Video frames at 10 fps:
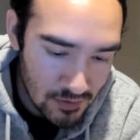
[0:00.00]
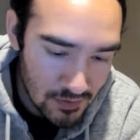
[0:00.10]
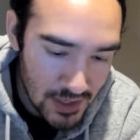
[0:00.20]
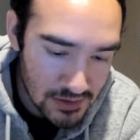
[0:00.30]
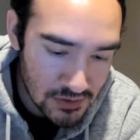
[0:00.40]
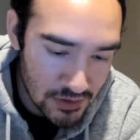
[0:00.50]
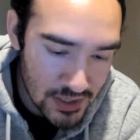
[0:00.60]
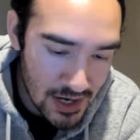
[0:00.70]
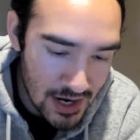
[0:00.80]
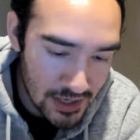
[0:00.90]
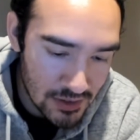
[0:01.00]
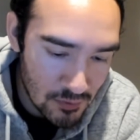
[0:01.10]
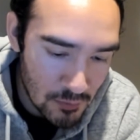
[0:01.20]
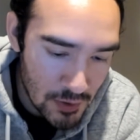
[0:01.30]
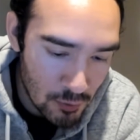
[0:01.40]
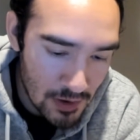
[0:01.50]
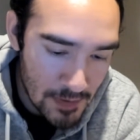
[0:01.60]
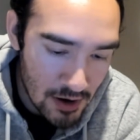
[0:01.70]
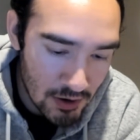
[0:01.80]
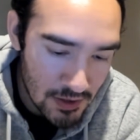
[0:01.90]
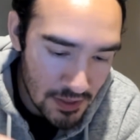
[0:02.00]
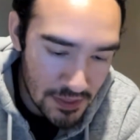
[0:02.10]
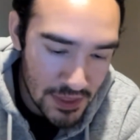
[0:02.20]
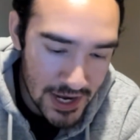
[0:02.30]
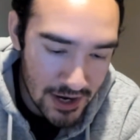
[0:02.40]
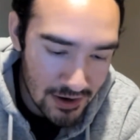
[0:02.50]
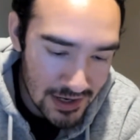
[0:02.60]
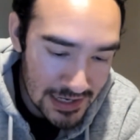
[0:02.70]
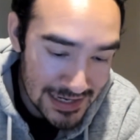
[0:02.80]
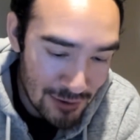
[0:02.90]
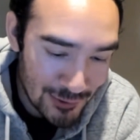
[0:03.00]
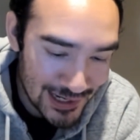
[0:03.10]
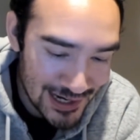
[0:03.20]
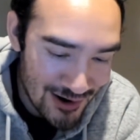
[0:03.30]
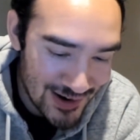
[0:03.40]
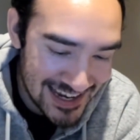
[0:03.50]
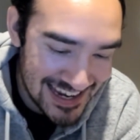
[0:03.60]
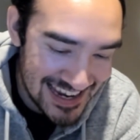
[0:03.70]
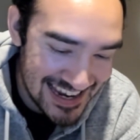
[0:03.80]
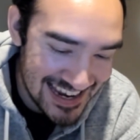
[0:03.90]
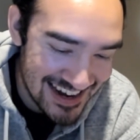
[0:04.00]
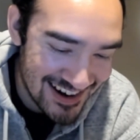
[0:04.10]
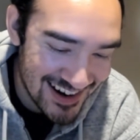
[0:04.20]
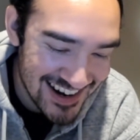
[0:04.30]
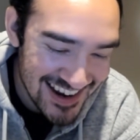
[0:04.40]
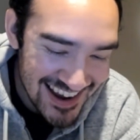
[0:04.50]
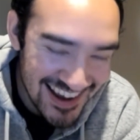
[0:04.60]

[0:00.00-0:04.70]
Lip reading: That's 39. We were about there. Now we're going to go to here.